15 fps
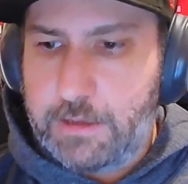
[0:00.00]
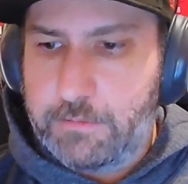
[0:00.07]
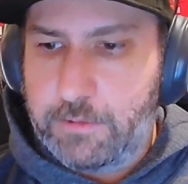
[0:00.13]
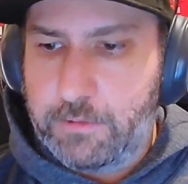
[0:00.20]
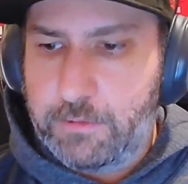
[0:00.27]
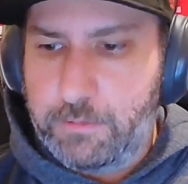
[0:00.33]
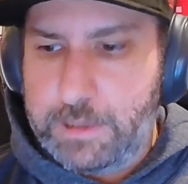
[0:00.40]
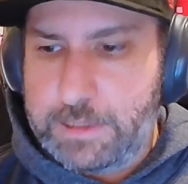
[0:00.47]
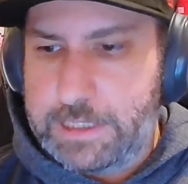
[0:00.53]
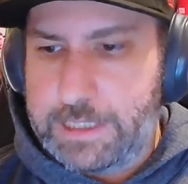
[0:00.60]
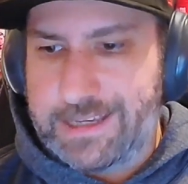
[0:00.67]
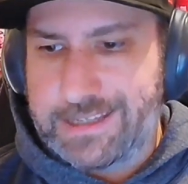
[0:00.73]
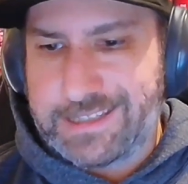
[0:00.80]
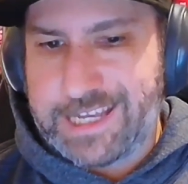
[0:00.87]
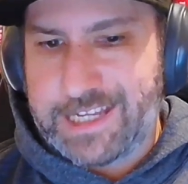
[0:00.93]
missing
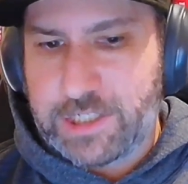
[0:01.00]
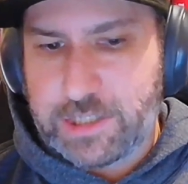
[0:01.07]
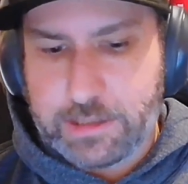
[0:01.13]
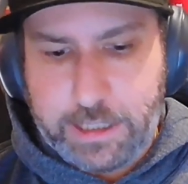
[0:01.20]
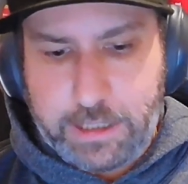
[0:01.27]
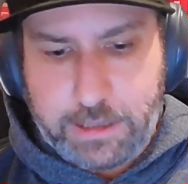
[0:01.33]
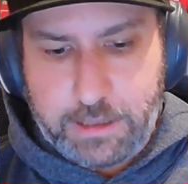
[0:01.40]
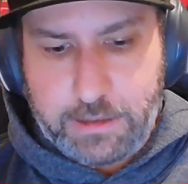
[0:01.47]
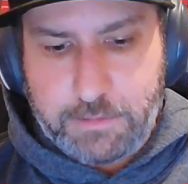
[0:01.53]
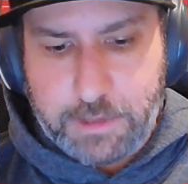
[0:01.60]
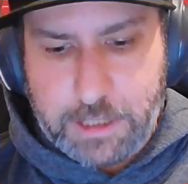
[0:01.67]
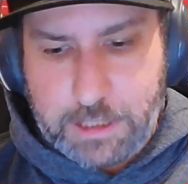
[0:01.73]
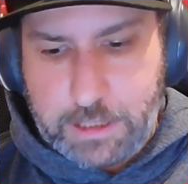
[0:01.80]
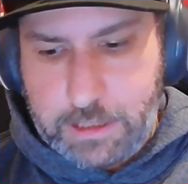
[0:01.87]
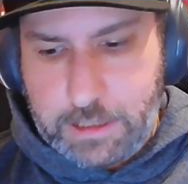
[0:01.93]
essentially
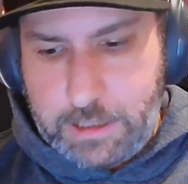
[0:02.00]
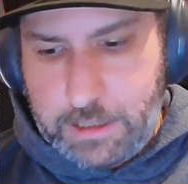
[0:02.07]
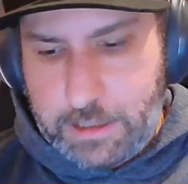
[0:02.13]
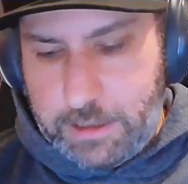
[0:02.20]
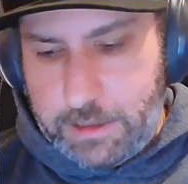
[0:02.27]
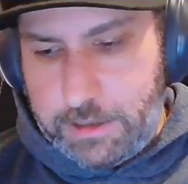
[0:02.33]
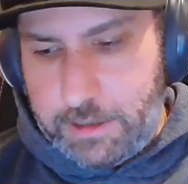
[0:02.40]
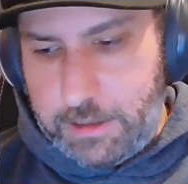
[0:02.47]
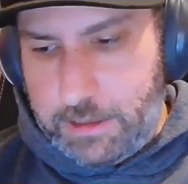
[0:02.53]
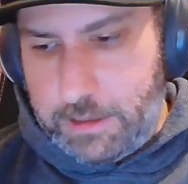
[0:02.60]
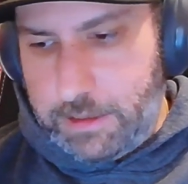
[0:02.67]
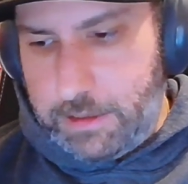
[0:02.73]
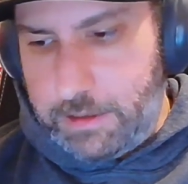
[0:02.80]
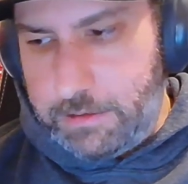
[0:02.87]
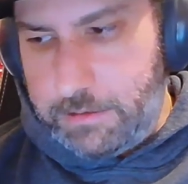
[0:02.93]

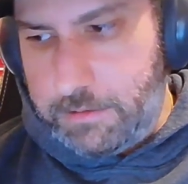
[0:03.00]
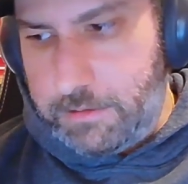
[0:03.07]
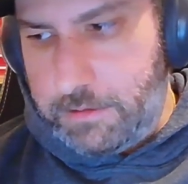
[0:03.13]
the